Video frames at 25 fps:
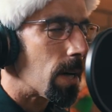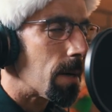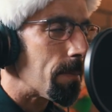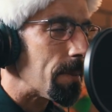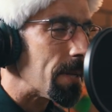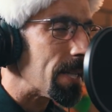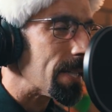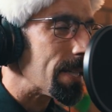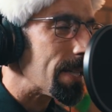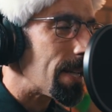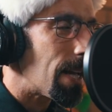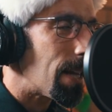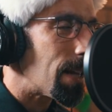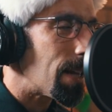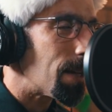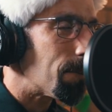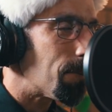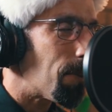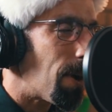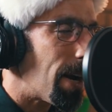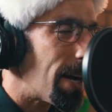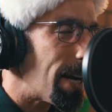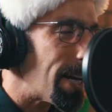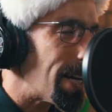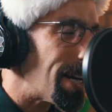we're going to be
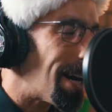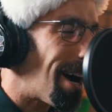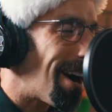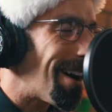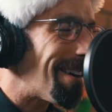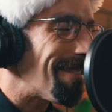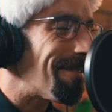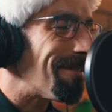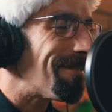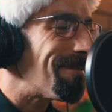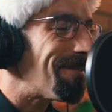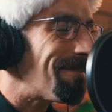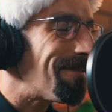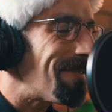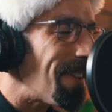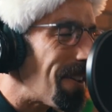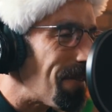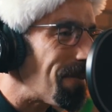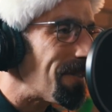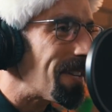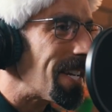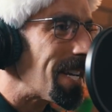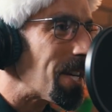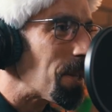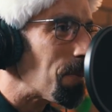celebrating our
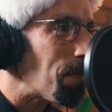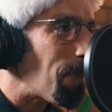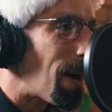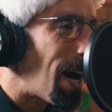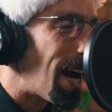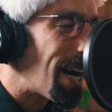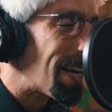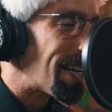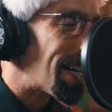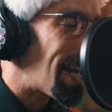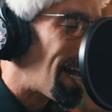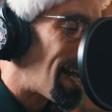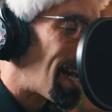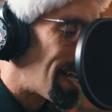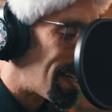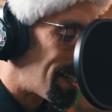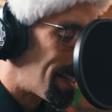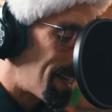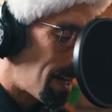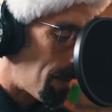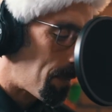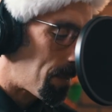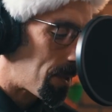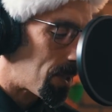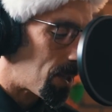50th
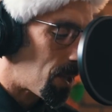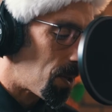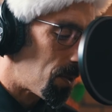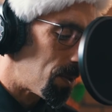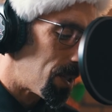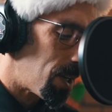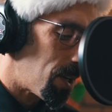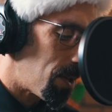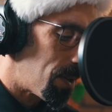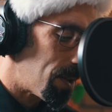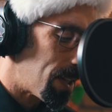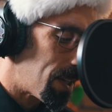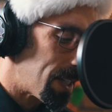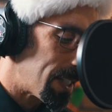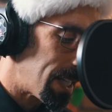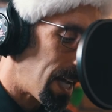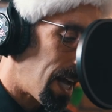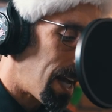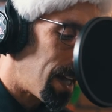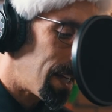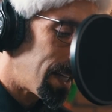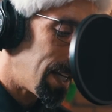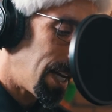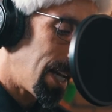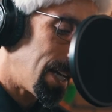podcast episode during this
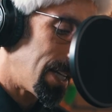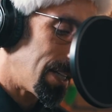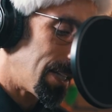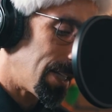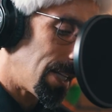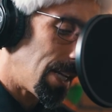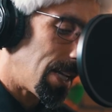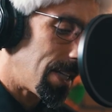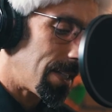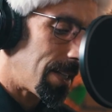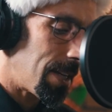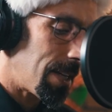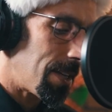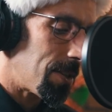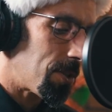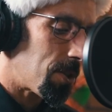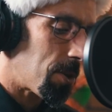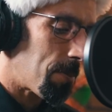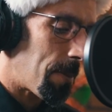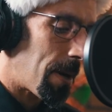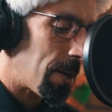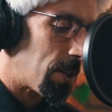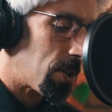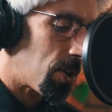holiday season. So